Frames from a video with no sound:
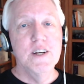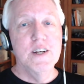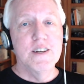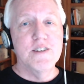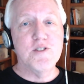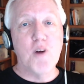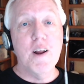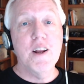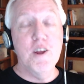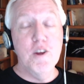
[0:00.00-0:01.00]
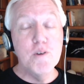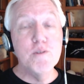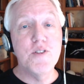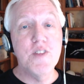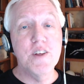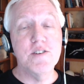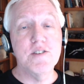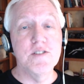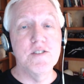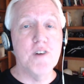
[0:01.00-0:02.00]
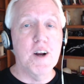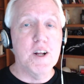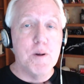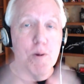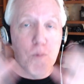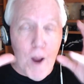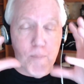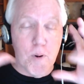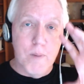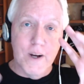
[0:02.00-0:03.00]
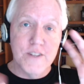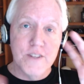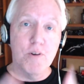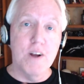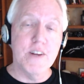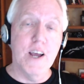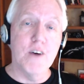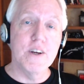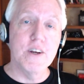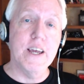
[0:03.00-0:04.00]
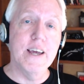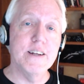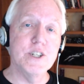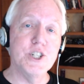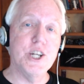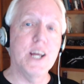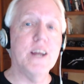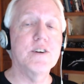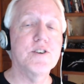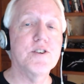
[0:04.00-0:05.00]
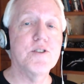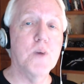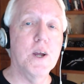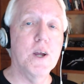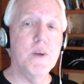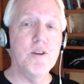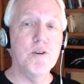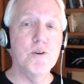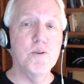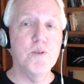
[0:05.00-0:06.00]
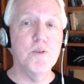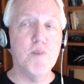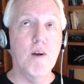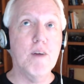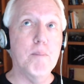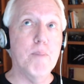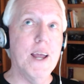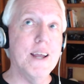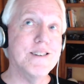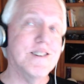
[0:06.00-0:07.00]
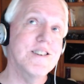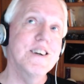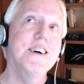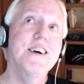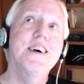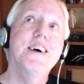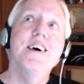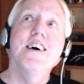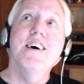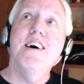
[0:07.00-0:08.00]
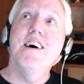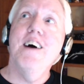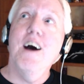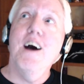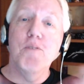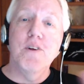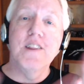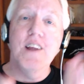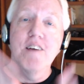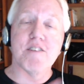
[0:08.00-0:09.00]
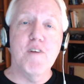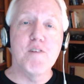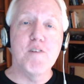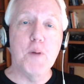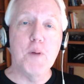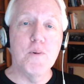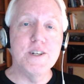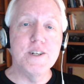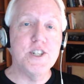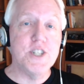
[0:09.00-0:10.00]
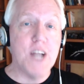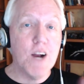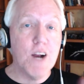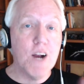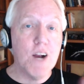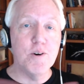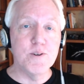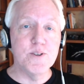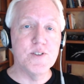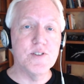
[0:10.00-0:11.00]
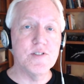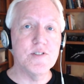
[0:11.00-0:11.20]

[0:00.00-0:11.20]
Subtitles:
starting to use this and starting to wrap our minds around how it can change the way we do up-viral campaigns, I would love it if everybody would share those